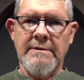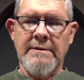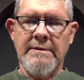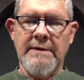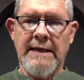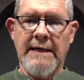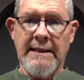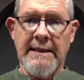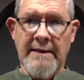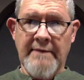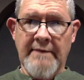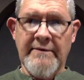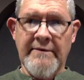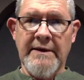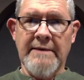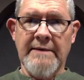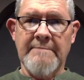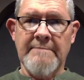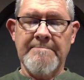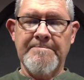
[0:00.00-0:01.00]
I love you,
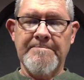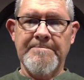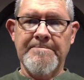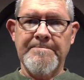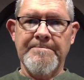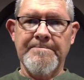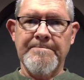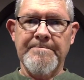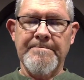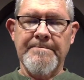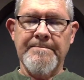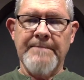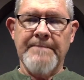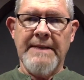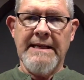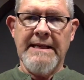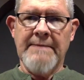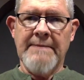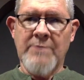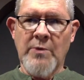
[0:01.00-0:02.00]

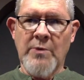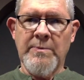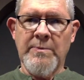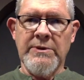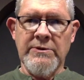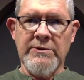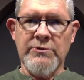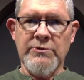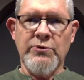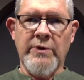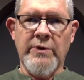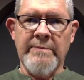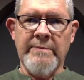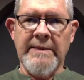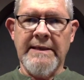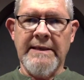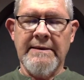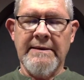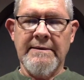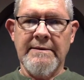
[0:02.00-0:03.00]
and I'm hoping you'll join
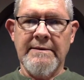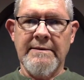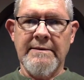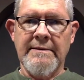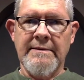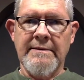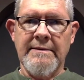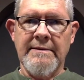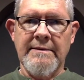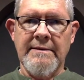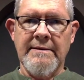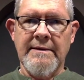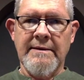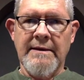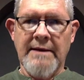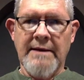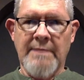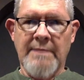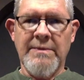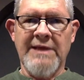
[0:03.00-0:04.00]
me.
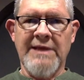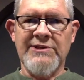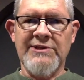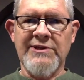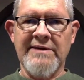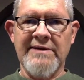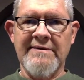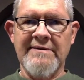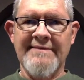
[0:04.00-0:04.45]
God bless you.